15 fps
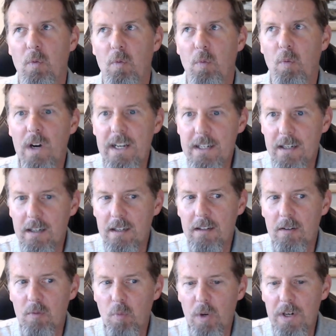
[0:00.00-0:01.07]
what
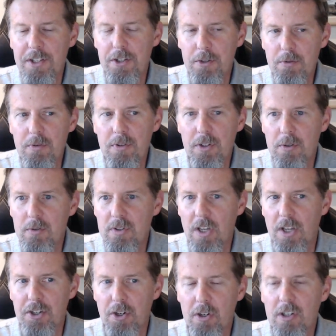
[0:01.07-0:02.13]
what do you use
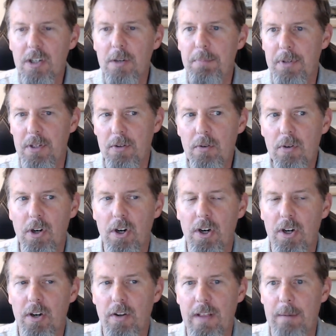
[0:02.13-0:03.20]
on your
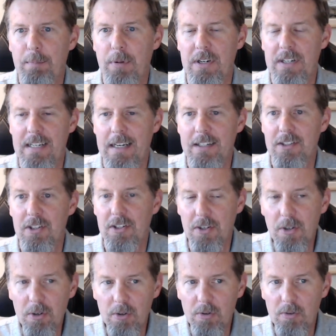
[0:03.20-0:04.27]
computer that protects
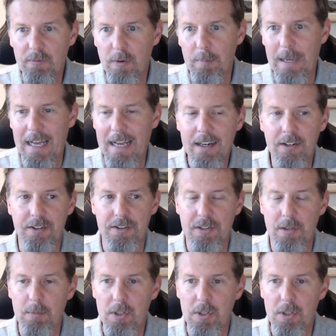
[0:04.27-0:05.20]
you from hackers?